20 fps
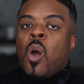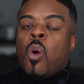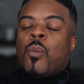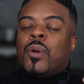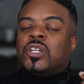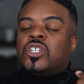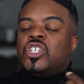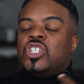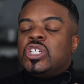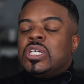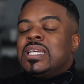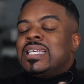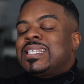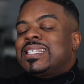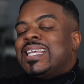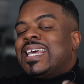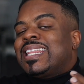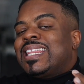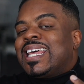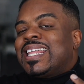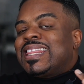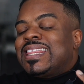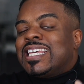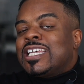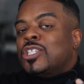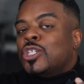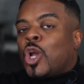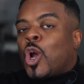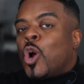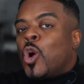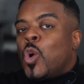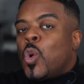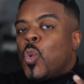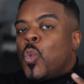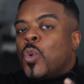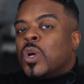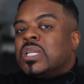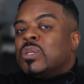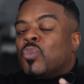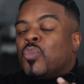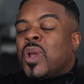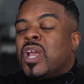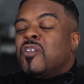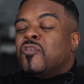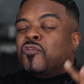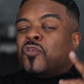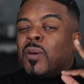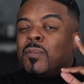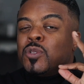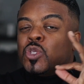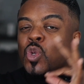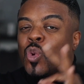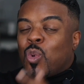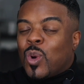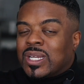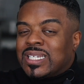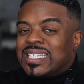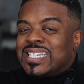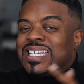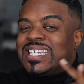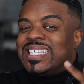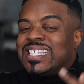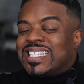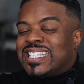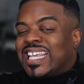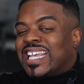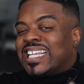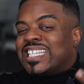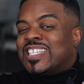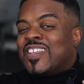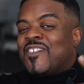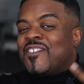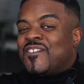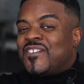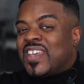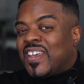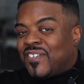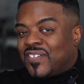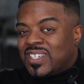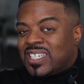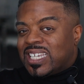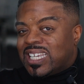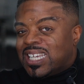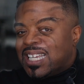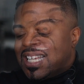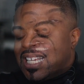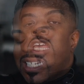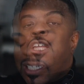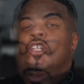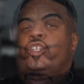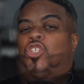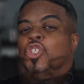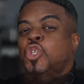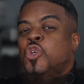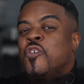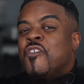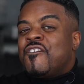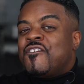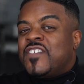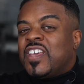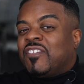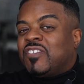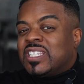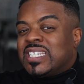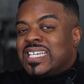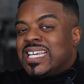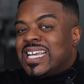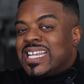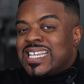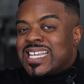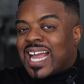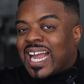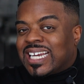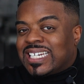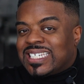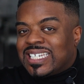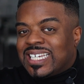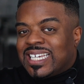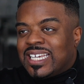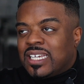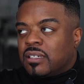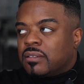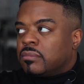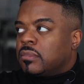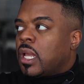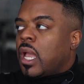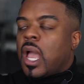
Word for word: When she said that this coat went from twenty-six fifty to fifteen ninety,